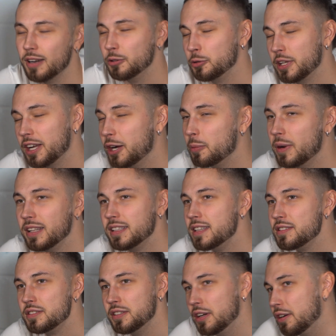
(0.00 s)
don't care about that
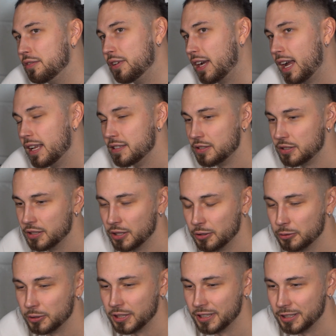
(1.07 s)
stuff. I just
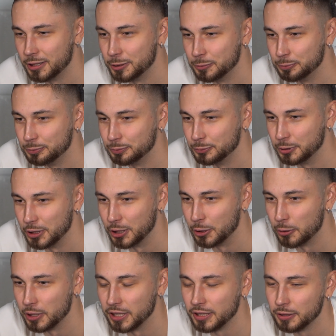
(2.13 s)
don't.
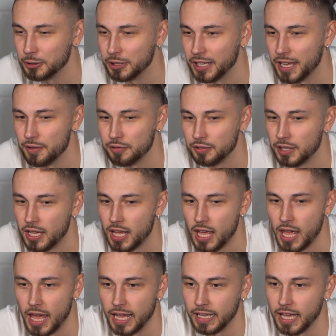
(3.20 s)

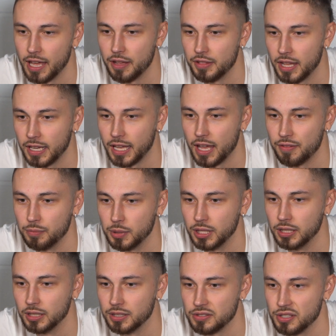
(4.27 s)
They gave
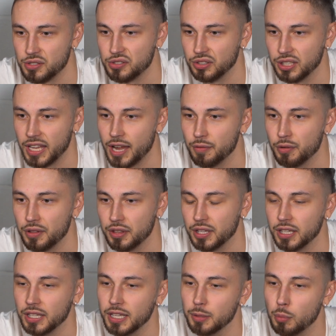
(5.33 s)
me essentially
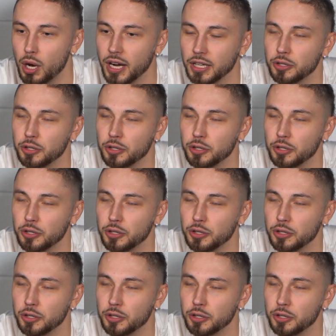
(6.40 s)
everything in my